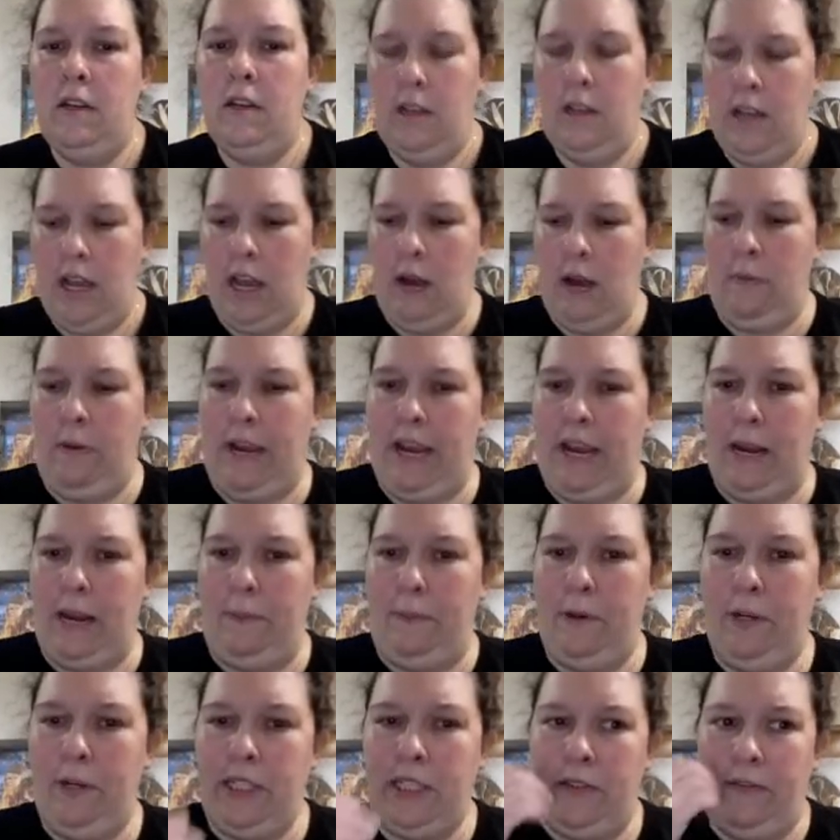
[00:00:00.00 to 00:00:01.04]
And we got to
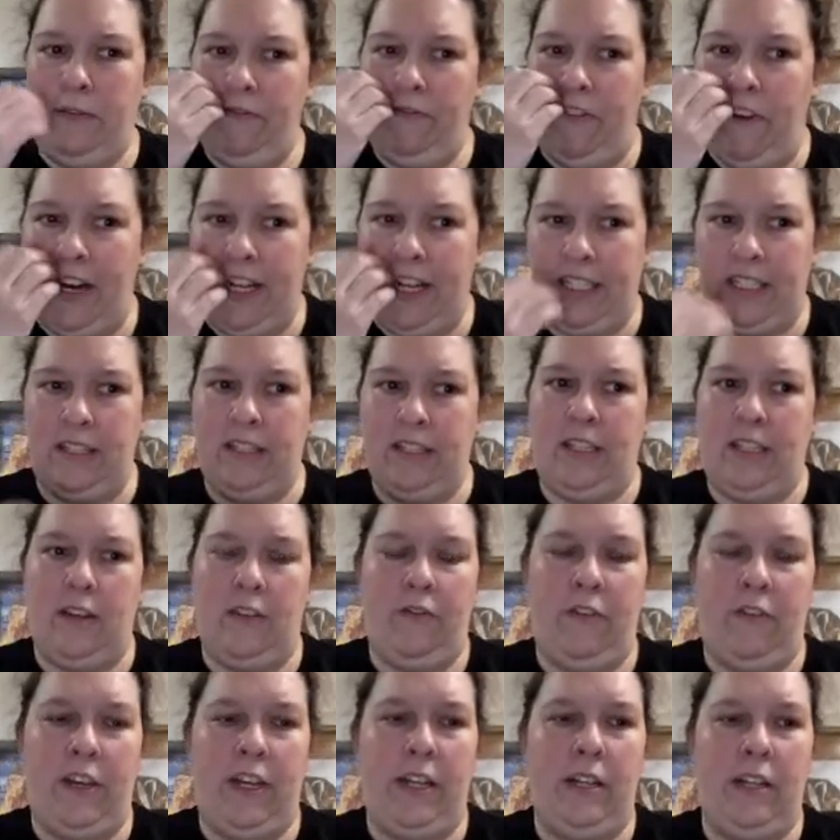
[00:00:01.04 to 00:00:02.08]
put some fonts and stuff
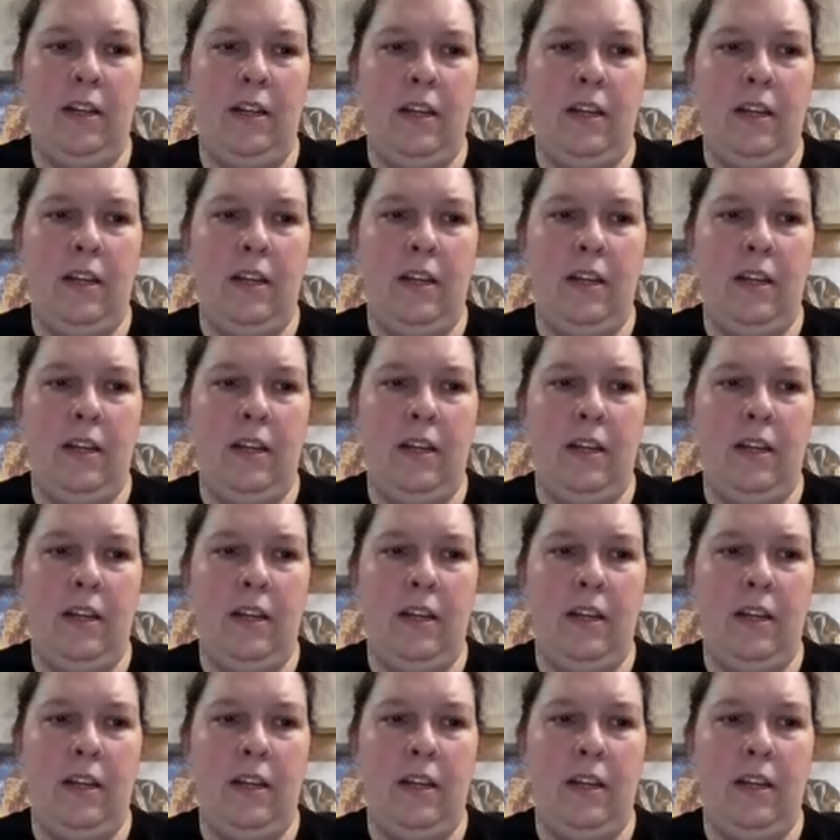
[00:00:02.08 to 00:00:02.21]
in.